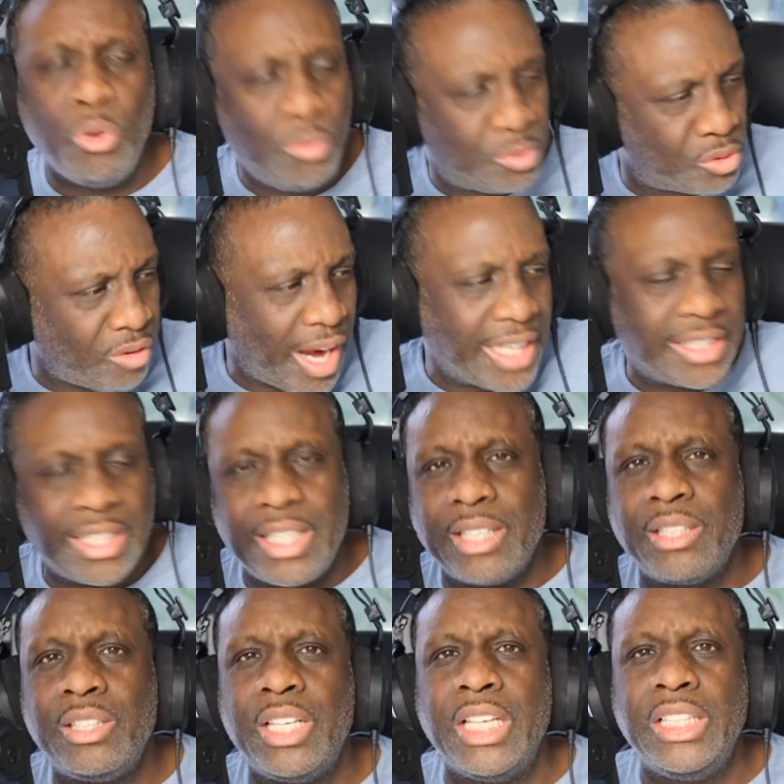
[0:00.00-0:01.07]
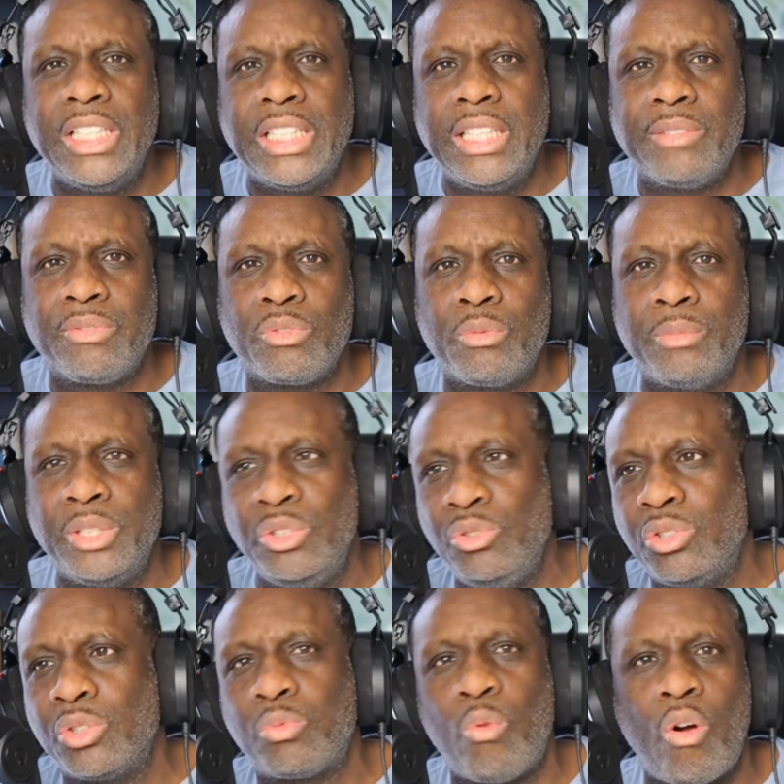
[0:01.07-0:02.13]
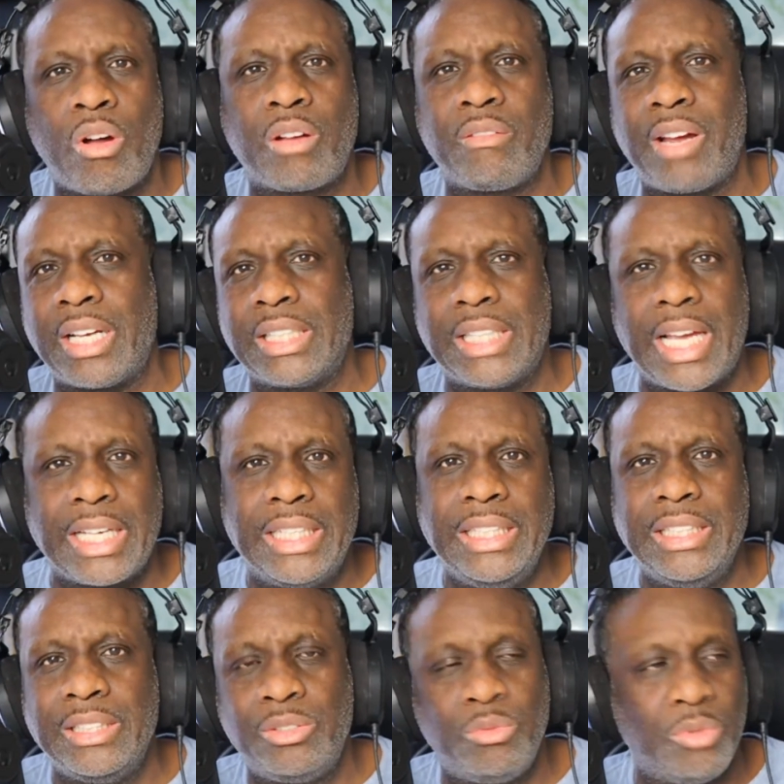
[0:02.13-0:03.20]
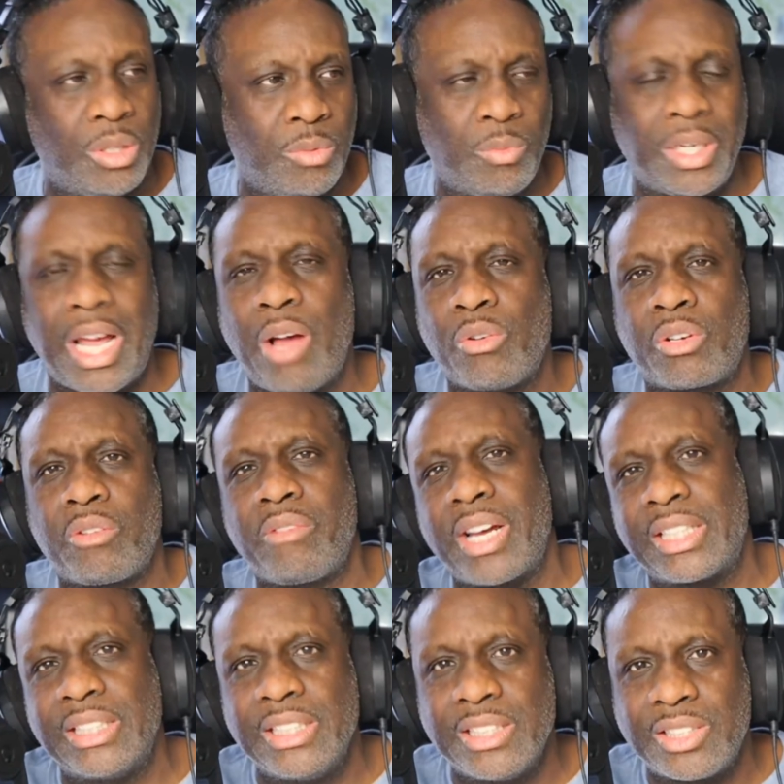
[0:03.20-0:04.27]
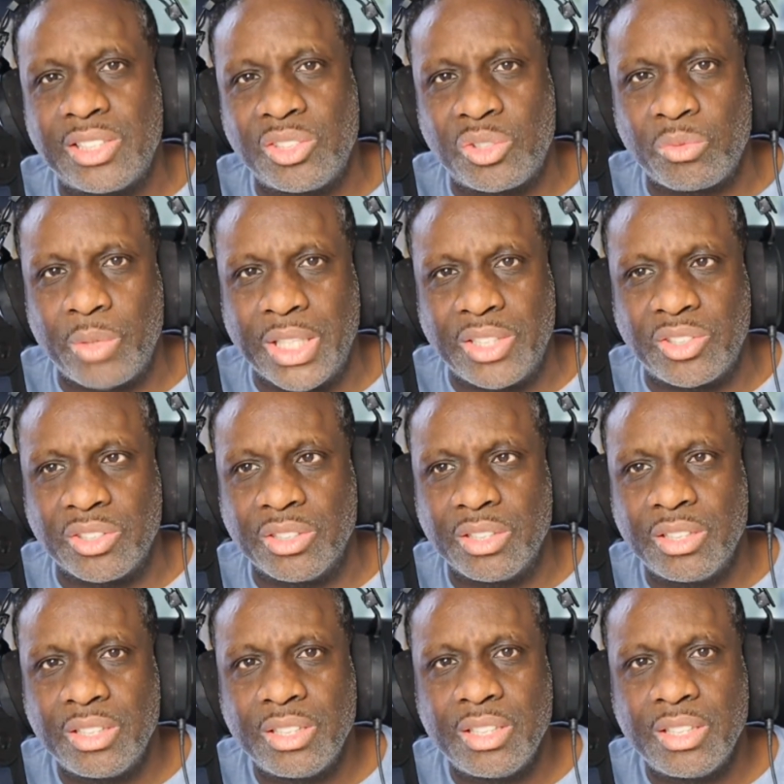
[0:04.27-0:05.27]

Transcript: poops right there in your living room and you just walk around it like he didn't do it without correcting the situation.